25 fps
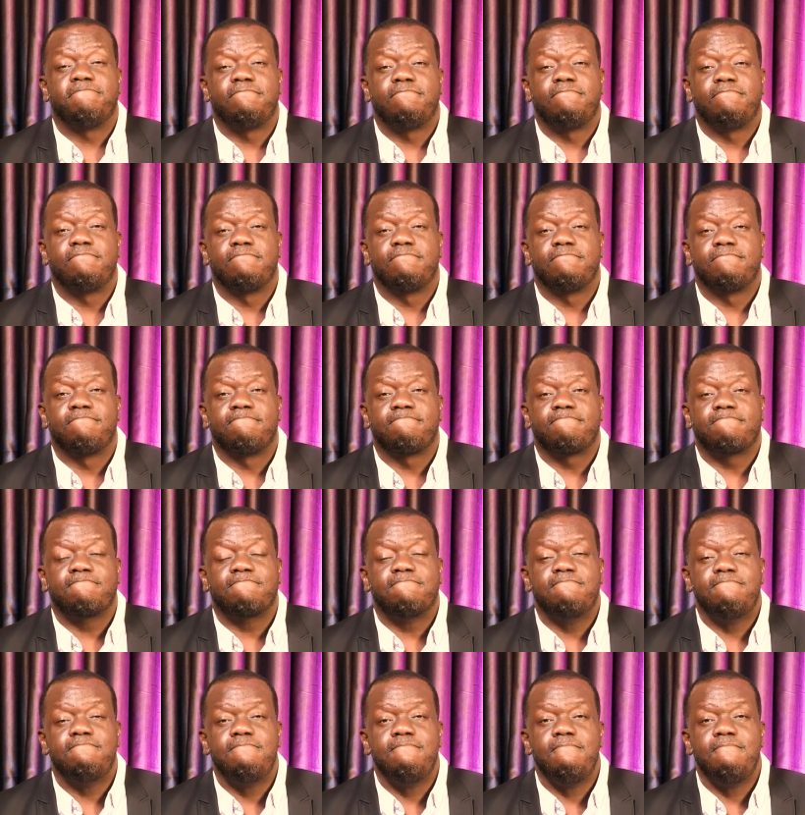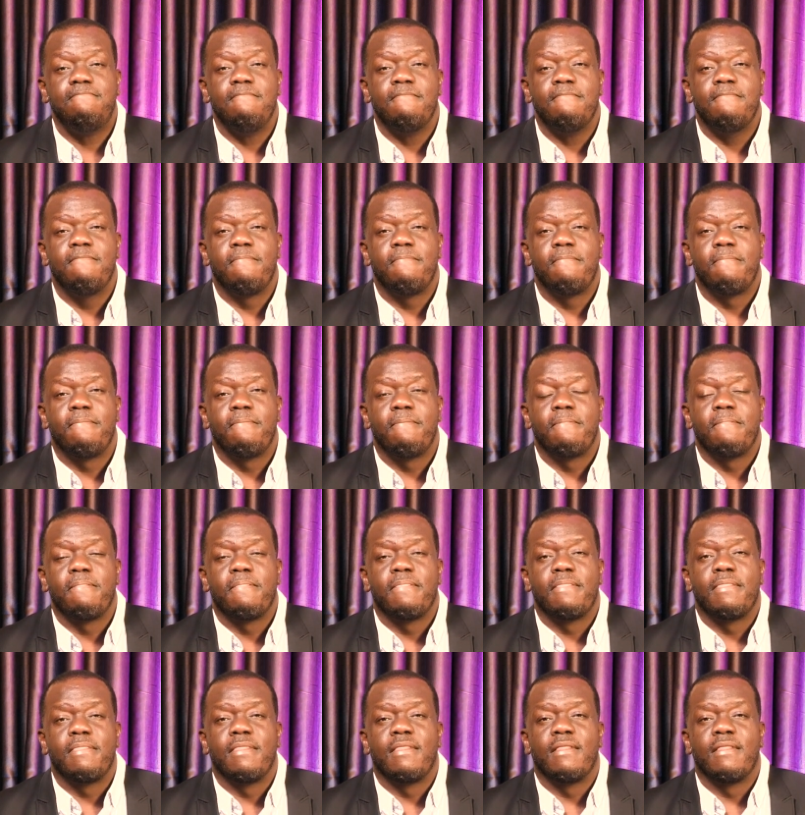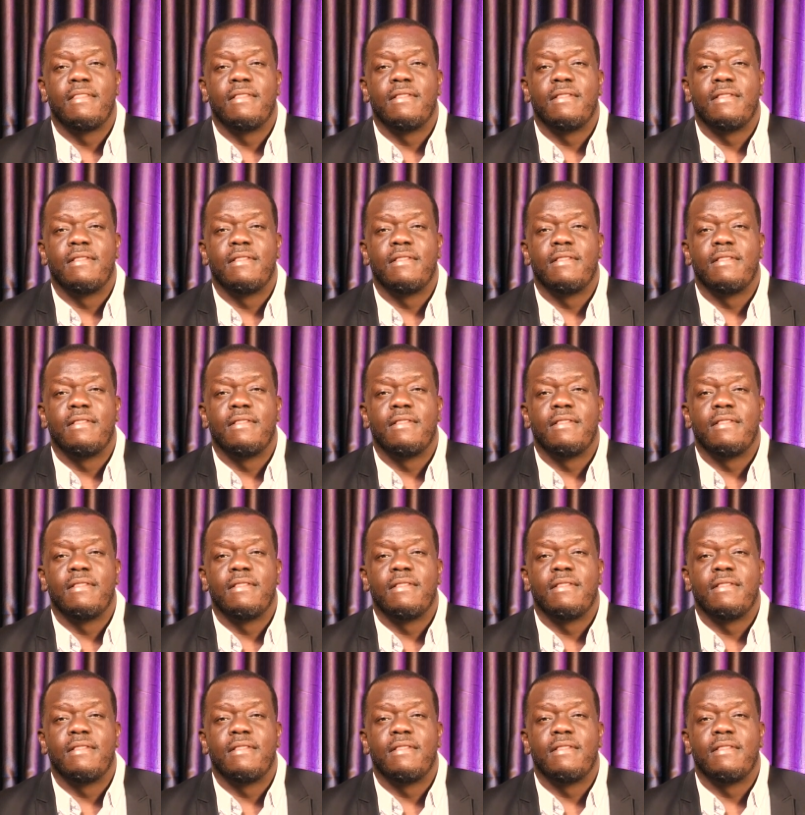Nobody speaks.